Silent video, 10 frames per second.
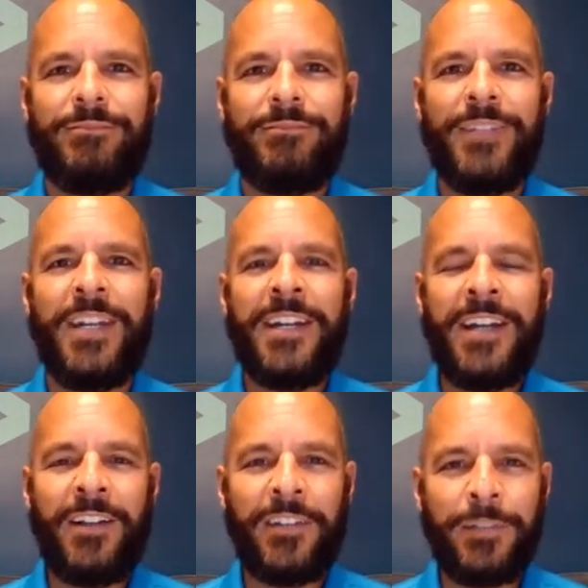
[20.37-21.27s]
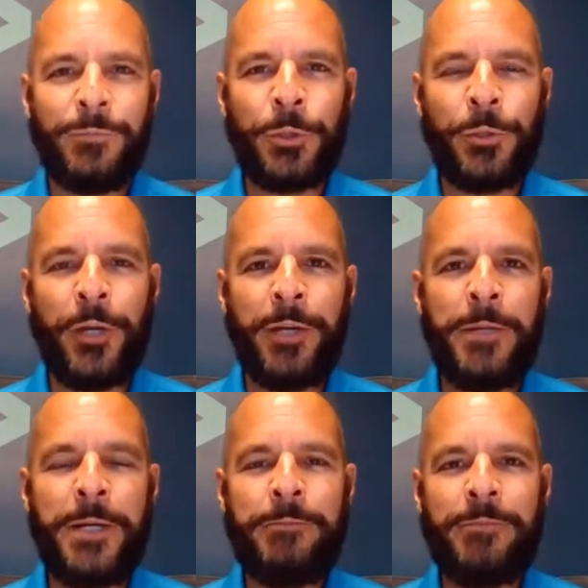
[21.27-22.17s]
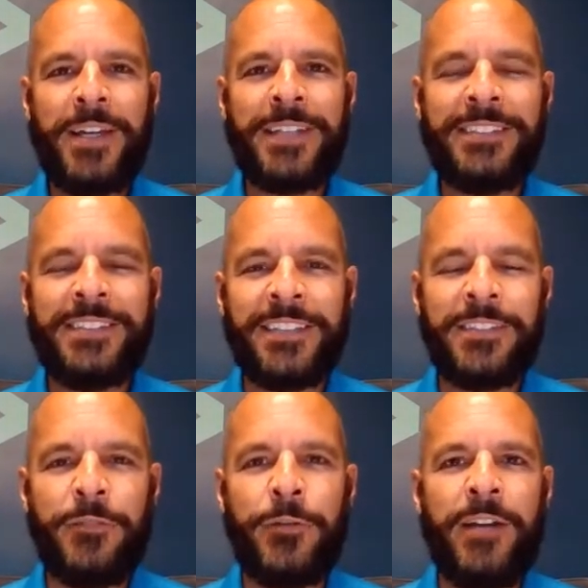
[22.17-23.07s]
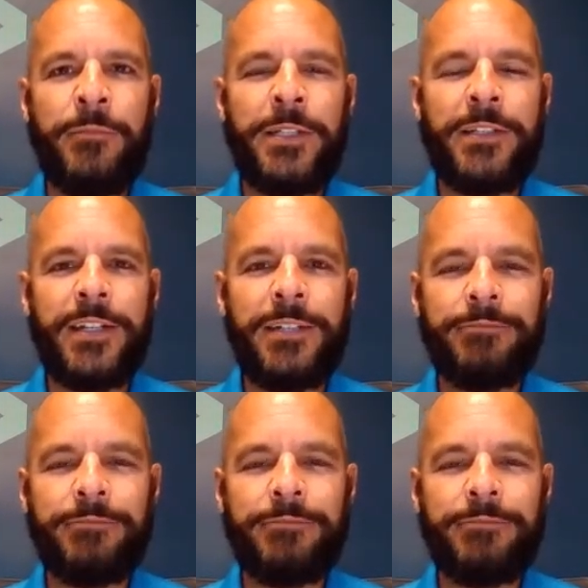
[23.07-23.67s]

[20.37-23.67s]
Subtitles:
Hey, Alec, I'm doing great, man. Thanks a lot for having me today.